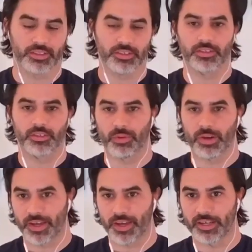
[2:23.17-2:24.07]
us is the
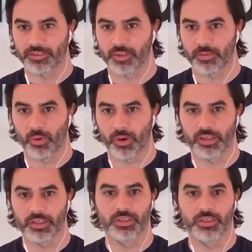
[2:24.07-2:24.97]
refinance of the
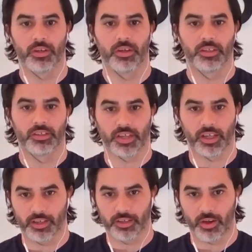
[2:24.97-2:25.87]
mortgage, the
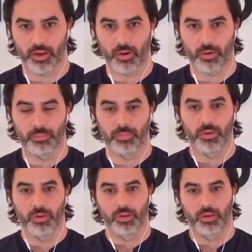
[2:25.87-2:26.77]
selling of the home,
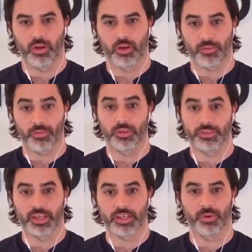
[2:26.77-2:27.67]
or of
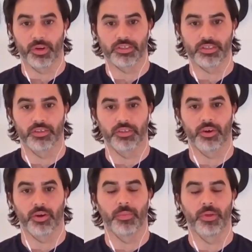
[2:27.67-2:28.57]
course the expiration of the
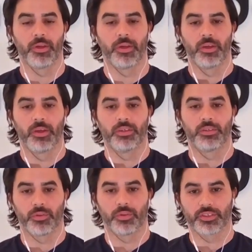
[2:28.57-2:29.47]
term.
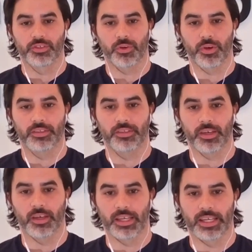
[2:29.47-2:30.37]
And so this creates
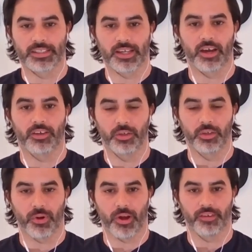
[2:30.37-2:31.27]
an entirely
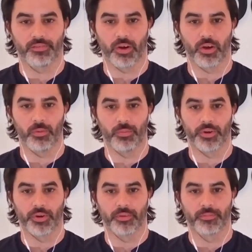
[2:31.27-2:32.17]
new product for a
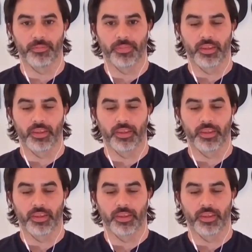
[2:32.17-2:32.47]
homeowner